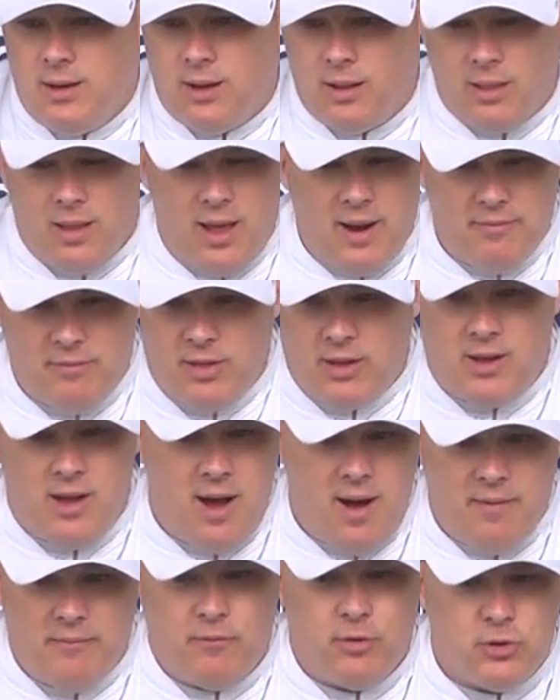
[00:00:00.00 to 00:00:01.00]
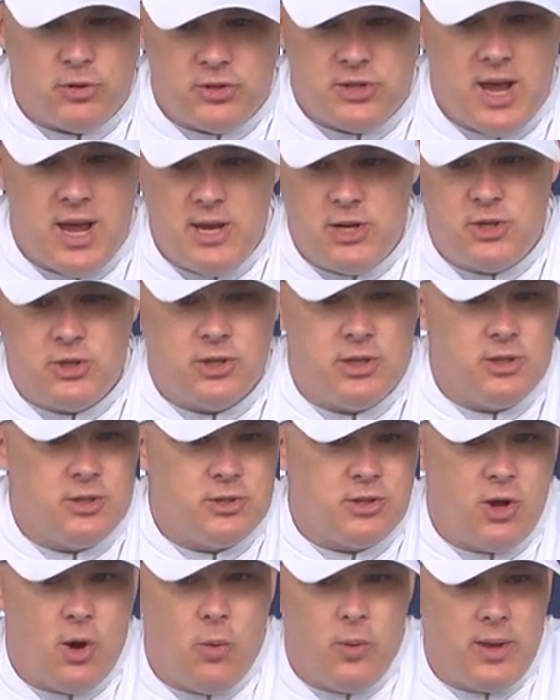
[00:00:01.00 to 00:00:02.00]
a lot of the
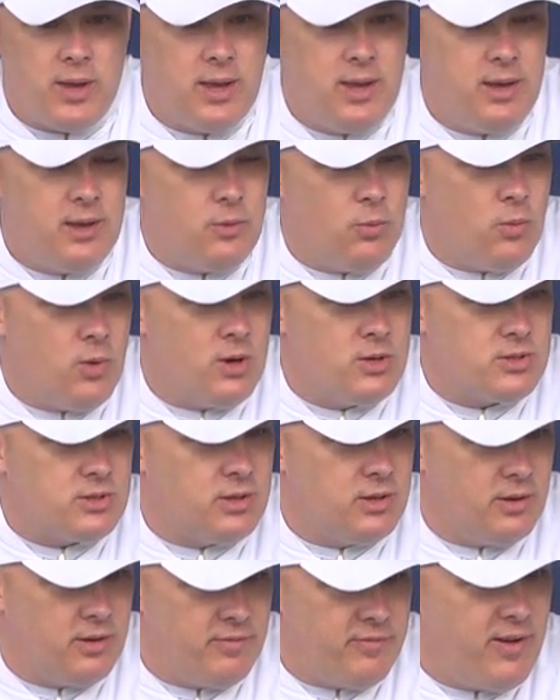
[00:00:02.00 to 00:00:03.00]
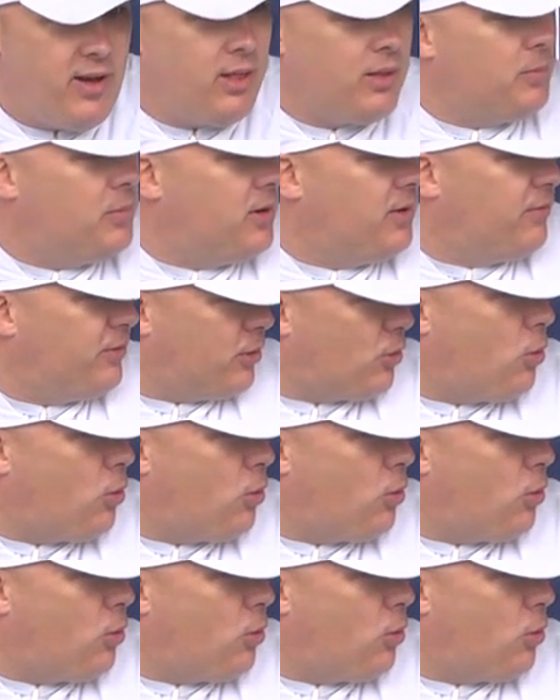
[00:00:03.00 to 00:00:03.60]
conversations going in was the development of the